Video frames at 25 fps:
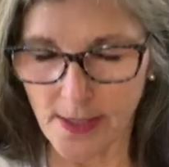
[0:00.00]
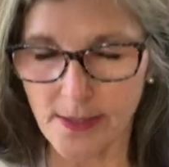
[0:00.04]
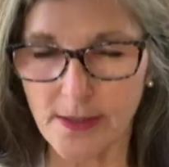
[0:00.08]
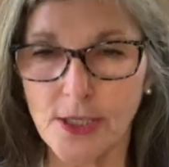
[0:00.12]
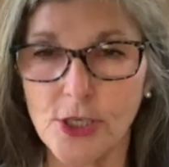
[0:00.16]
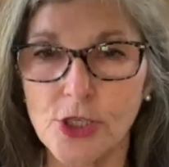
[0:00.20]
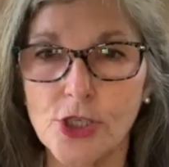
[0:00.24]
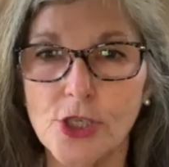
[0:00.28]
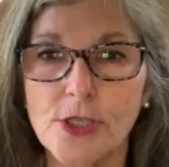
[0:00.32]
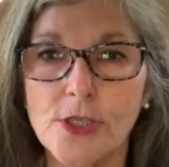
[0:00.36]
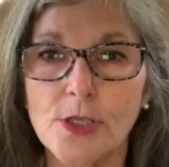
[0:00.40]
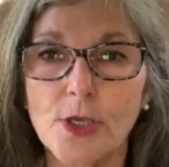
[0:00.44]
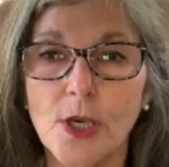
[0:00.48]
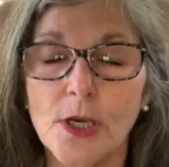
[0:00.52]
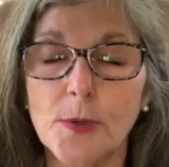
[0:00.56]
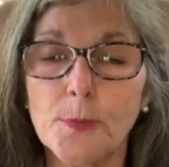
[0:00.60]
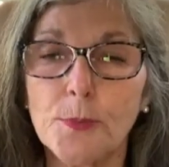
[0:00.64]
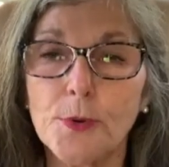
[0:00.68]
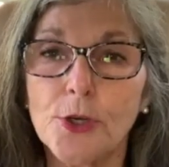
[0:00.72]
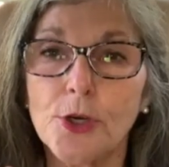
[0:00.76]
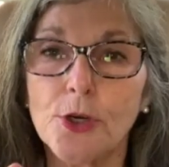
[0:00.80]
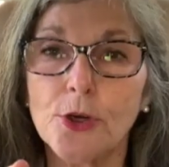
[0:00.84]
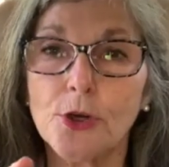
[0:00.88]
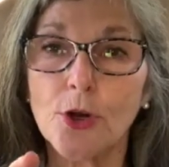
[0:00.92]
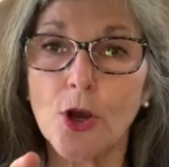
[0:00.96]
Then she's going to
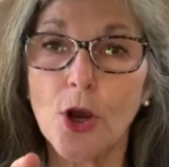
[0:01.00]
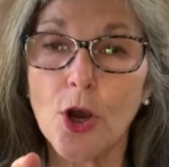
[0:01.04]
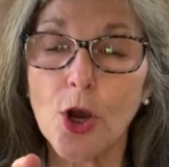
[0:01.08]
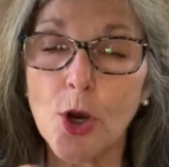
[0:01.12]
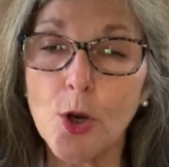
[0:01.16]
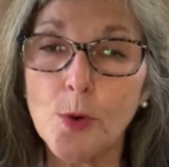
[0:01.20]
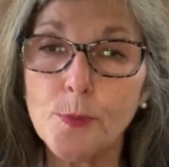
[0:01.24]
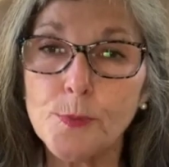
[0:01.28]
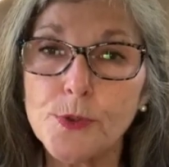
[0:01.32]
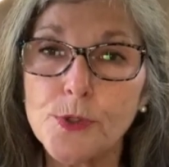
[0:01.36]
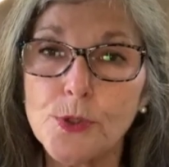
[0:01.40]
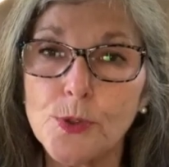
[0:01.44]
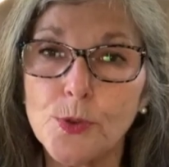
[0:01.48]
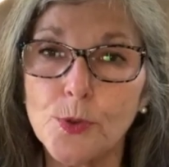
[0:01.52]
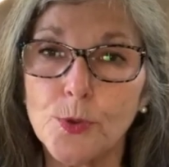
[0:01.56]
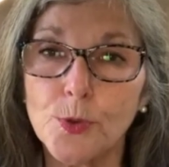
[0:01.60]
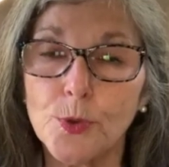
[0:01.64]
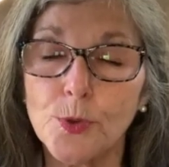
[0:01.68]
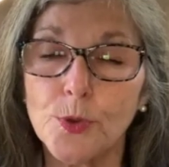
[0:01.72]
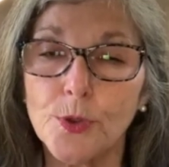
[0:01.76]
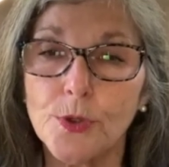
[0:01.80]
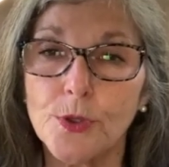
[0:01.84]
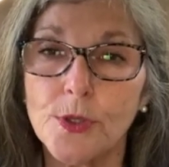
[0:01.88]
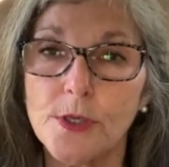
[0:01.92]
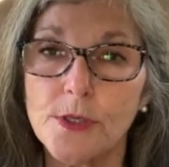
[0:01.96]
put her
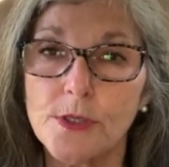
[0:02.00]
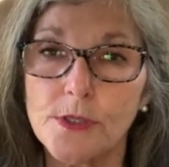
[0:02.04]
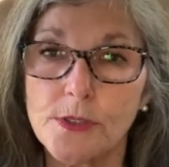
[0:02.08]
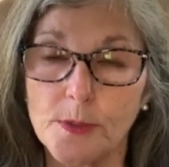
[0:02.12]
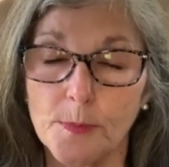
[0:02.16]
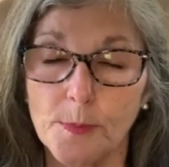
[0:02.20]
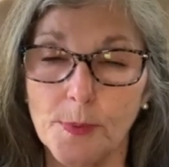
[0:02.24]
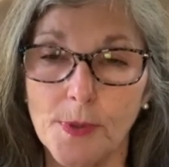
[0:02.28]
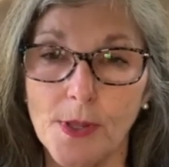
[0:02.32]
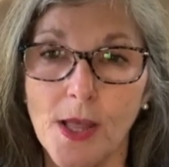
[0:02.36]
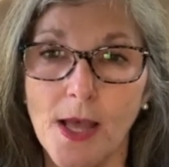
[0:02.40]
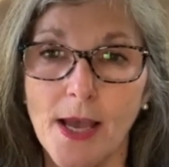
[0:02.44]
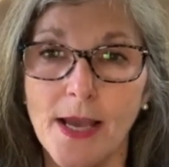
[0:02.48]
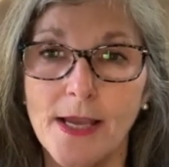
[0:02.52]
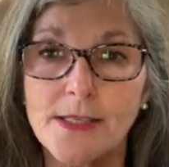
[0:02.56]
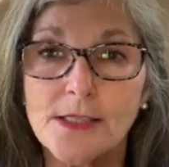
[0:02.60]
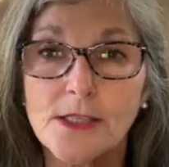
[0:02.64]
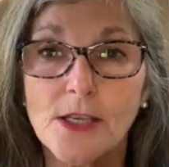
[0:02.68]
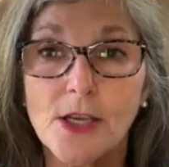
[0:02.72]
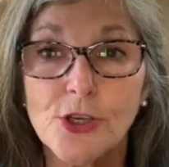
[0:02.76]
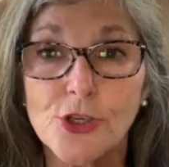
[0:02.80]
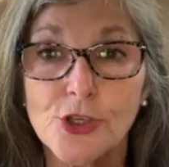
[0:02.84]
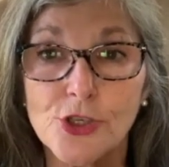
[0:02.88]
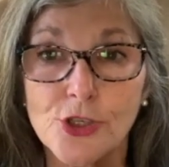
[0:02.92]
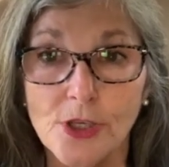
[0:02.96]
homeschool supplies
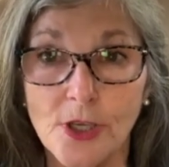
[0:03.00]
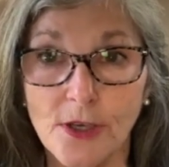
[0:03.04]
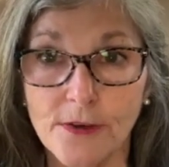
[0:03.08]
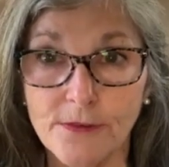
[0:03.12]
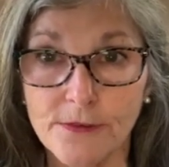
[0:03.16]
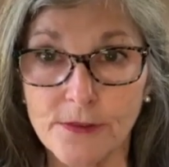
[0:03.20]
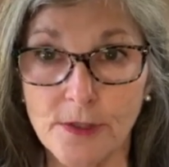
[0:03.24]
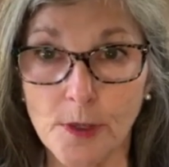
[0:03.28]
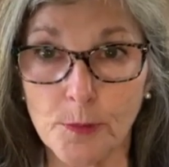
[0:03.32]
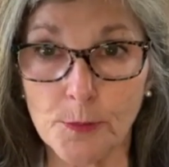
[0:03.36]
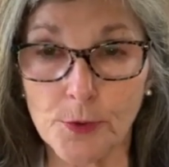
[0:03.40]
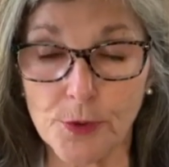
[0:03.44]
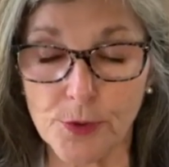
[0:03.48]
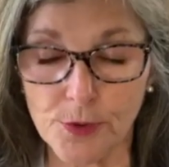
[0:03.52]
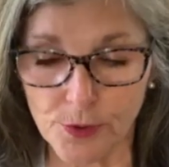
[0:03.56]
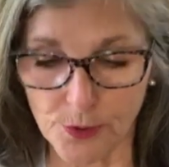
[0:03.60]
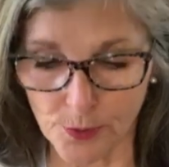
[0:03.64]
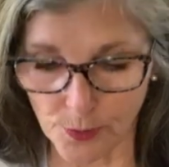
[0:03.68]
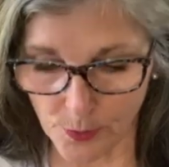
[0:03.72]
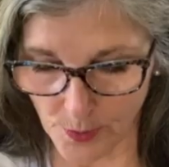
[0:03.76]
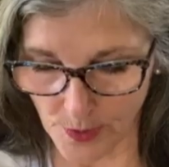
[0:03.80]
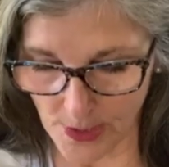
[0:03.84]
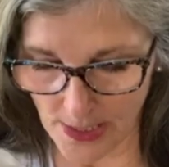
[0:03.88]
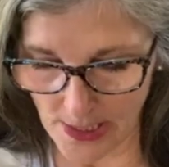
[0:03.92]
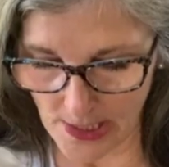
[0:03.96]
on shelf number
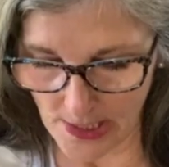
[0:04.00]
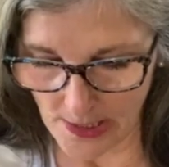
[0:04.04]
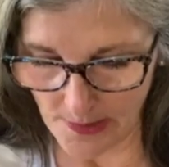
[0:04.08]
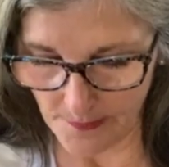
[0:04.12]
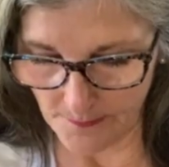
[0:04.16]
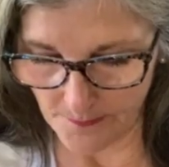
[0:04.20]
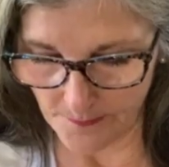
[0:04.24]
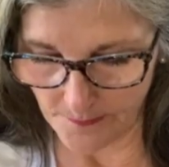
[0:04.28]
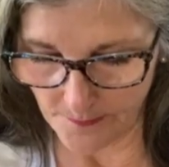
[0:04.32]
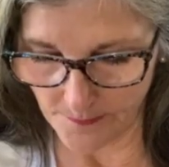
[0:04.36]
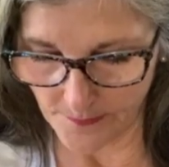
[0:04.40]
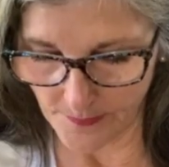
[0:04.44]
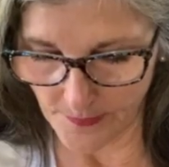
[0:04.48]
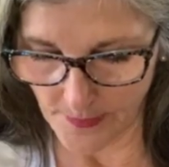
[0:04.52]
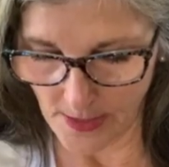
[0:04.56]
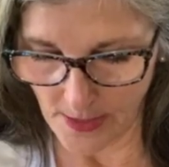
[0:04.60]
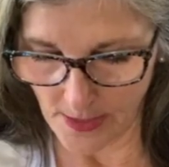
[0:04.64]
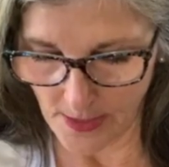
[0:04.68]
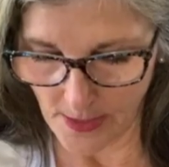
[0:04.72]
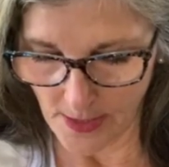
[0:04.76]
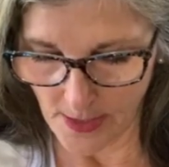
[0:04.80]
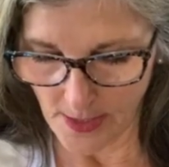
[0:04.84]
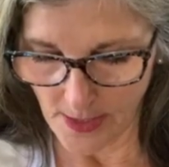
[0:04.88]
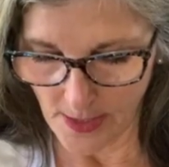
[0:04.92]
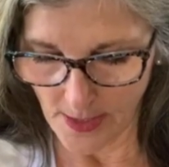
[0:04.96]
three,
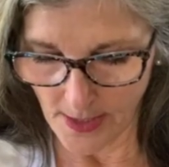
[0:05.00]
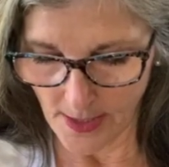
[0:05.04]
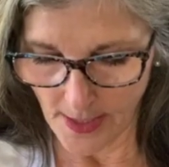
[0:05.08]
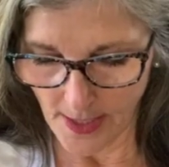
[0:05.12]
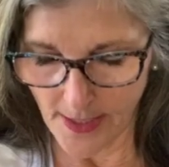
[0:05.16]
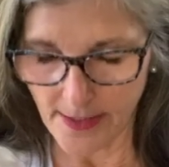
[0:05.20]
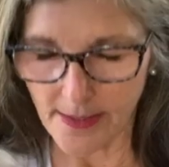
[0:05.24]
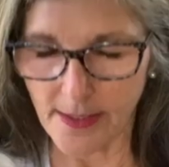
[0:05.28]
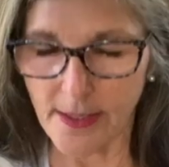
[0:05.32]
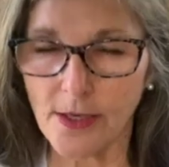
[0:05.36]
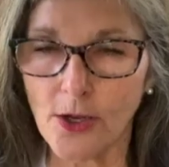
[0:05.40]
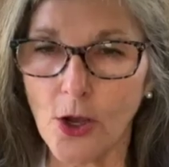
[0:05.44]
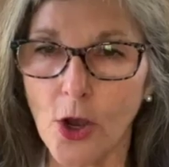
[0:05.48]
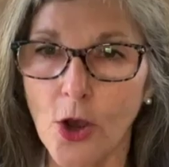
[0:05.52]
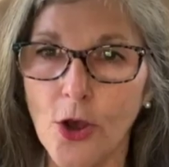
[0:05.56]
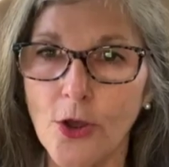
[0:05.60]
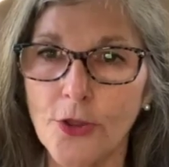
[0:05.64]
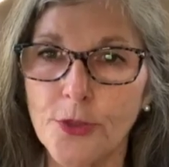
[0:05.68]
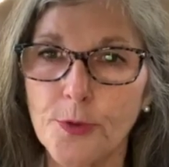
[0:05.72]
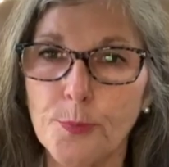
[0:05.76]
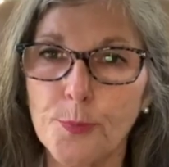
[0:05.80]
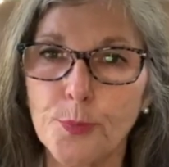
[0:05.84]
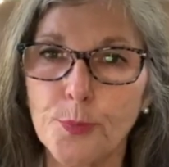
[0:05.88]
and then all the